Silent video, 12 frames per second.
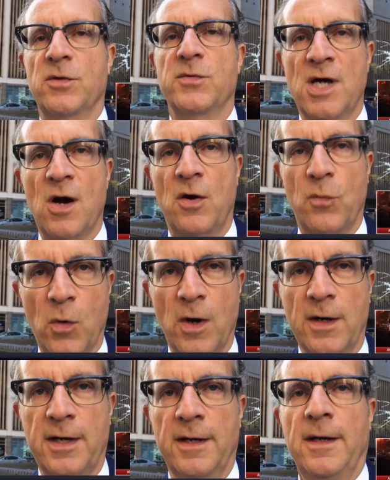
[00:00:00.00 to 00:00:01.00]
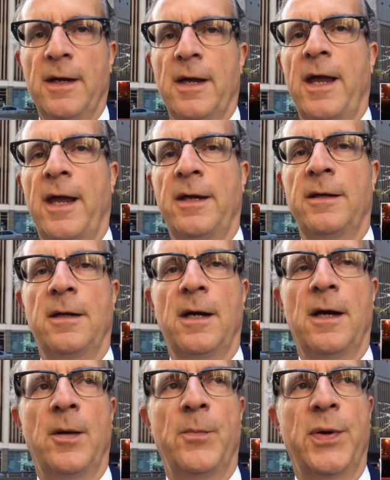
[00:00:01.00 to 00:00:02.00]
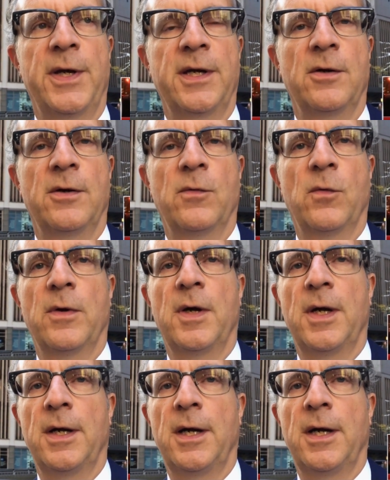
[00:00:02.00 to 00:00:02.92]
So it was hard work and putting your